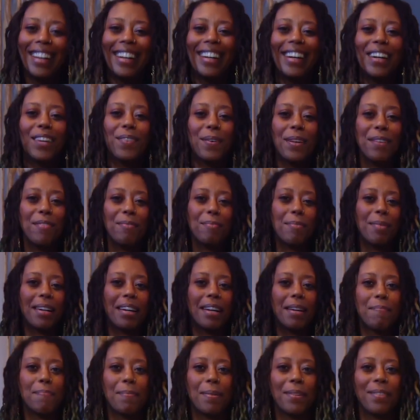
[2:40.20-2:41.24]
away from your
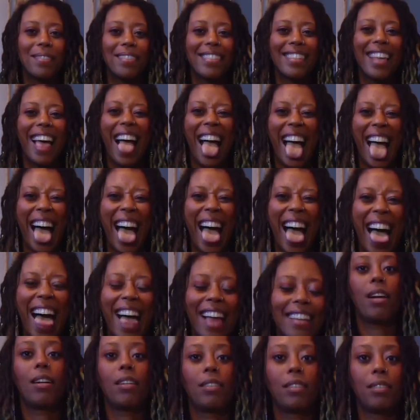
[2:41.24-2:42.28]
hip bones,
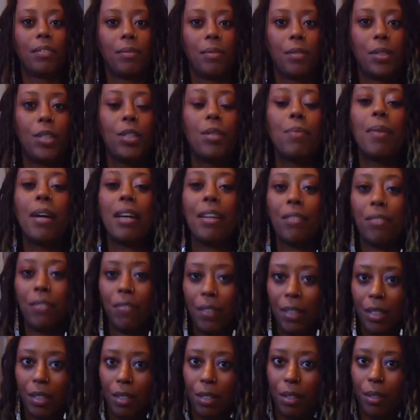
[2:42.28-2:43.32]
you might
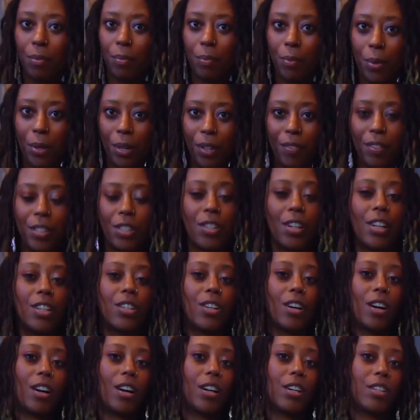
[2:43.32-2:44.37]
feel more of a stretch
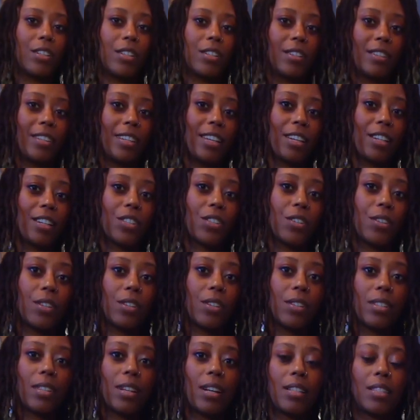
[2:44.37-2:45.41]
on the external
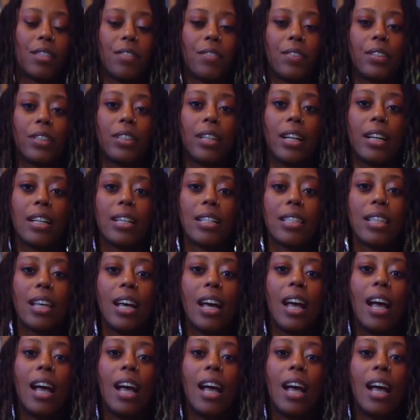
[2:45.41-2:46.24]
sides of your legs.